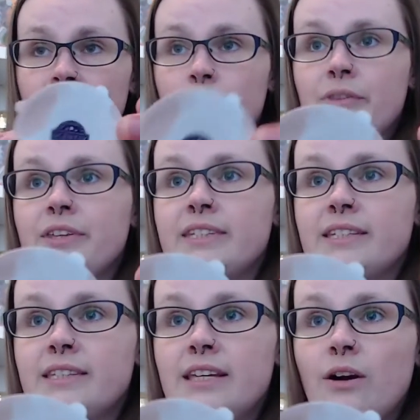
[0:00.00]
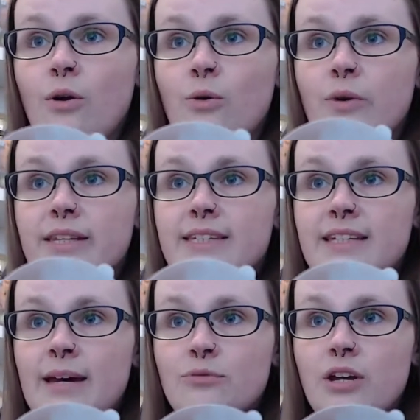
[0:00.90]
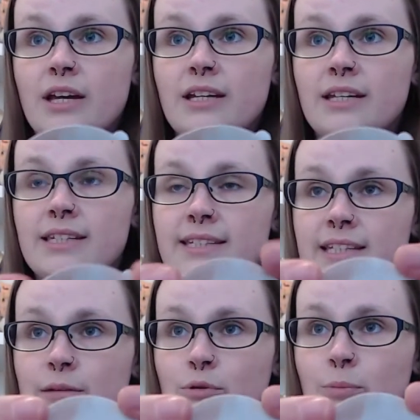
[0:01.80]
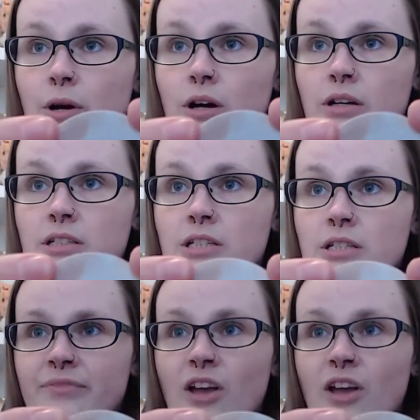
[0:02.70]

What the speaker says: But this is the Oh Snap Dragon sample pot.